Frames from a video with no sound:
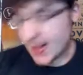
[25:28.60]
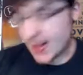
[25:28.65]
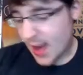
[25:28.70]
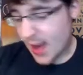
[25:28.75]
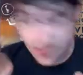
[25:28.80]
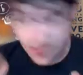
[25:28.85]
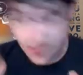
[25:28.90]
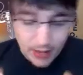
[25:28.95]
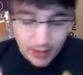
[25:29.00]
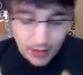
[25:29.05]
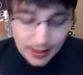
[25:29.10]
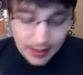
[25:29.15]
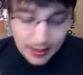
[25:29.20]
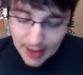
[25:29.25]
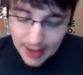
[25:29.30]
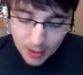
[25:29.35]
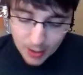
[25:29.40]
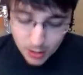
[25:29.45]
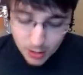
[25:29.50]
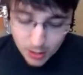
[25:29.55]
for like an
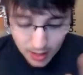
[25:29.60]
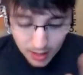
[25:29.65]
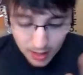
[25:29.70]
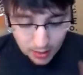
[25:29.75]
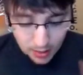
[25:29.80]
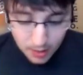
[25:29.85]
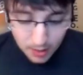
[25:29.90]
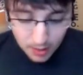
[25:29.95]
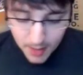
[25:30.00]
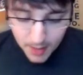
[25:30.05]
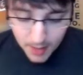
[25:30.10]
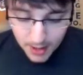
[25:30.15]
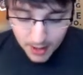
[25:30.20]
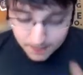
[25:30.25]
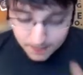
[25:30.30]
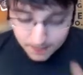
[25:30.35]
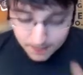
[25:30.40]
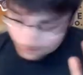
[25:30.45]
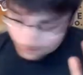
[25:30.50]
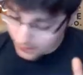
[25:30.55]
hour and I thought about it,
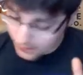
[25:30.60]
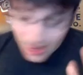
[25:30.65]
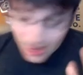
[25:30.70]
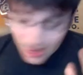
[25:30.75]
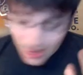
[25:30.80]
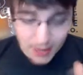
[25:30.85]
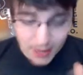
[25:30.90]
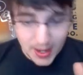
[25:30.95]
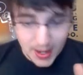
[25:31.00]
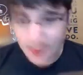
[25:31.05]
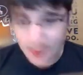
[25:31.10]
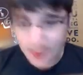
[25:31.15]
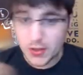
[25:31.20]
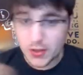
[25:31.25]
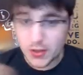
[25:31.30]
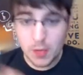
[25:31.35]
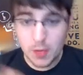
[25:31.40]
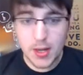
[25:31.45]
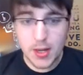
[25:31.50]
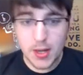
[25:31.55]
I could have so
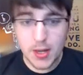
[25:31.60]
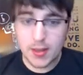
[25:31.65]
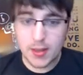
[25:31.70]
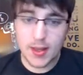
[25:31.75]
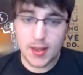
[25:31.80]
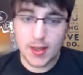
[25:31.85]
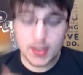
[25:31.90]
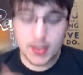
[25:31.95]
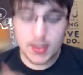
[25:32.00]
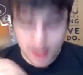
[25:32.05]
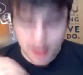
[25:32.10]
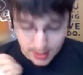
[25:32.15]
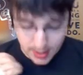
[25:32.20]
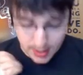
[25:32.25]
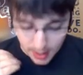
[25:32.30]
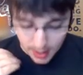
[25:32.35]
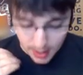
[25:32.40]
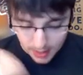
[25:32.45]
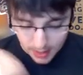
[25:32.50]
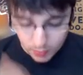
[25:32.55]
many things that
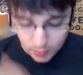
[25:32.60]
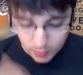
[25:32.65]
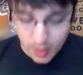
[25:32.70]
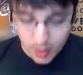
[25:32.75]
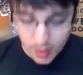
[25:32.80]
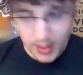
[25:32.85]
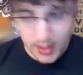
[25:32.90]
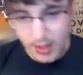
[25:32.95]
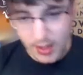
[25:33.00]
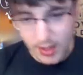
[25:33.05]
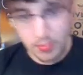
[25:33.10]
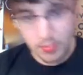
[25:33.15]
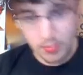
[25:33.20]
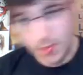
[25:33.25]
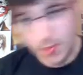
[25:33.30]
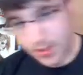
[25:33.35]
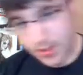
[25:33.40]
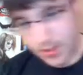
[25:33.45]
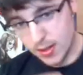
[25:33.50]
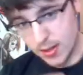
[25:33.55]
I want
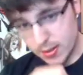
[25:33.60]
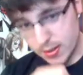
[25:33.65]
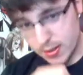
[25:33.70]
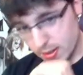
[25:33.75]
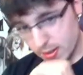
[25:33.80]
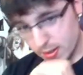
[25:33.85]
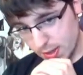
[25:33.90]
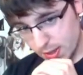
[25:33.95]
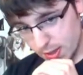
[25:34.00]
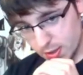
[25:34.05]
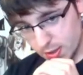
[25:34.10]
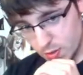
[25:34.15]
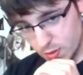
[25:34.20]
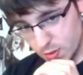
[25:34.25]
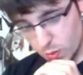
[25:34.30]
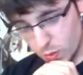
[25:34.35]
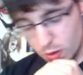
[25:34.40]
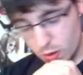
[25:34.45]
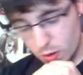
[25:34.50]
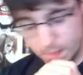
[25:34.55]
implemented into the next Gears of War.